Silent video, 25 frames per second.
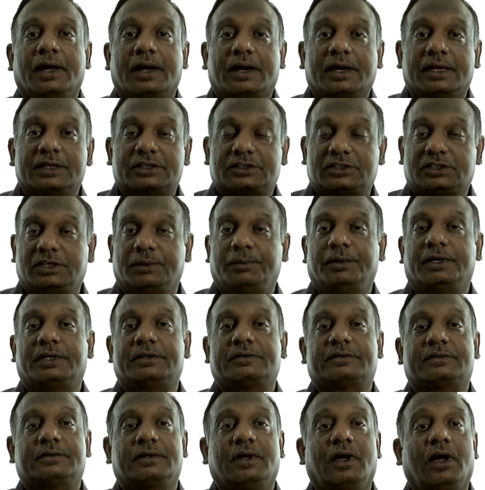
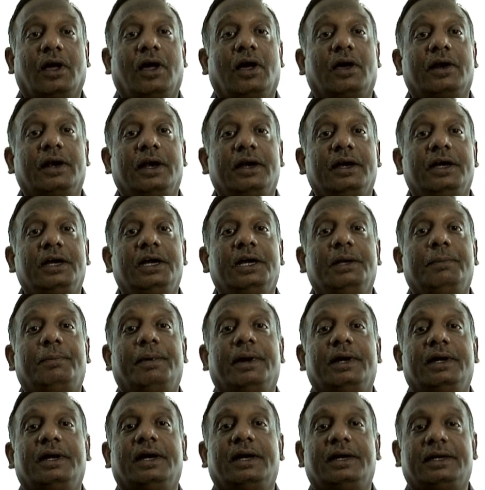customers, or an
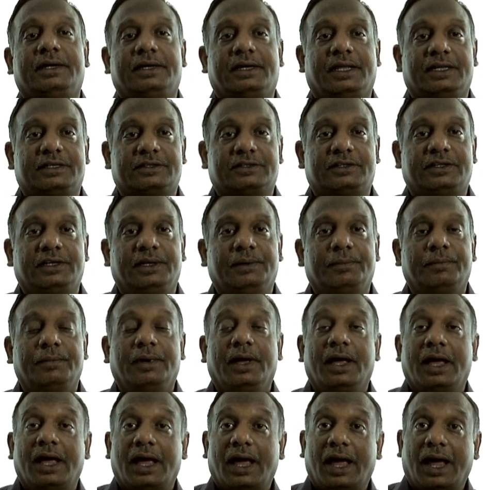independent test team
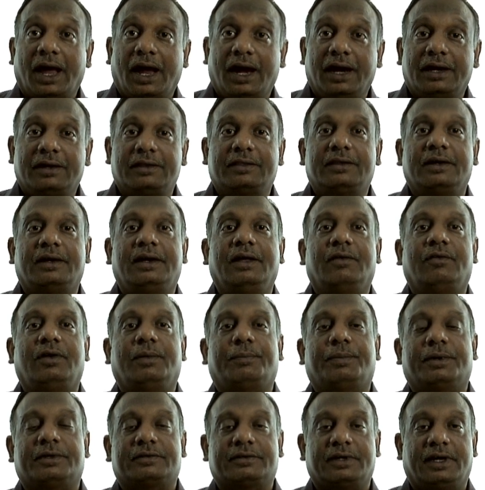at the
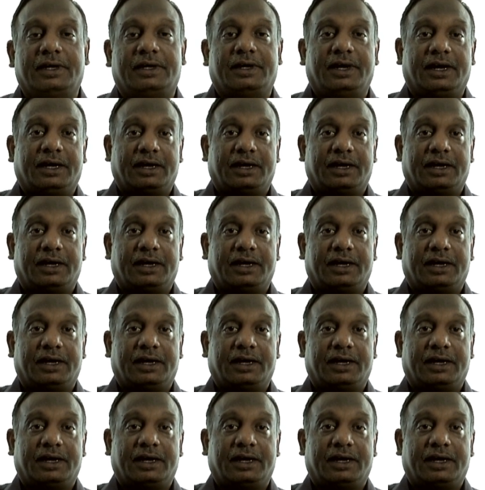developer side.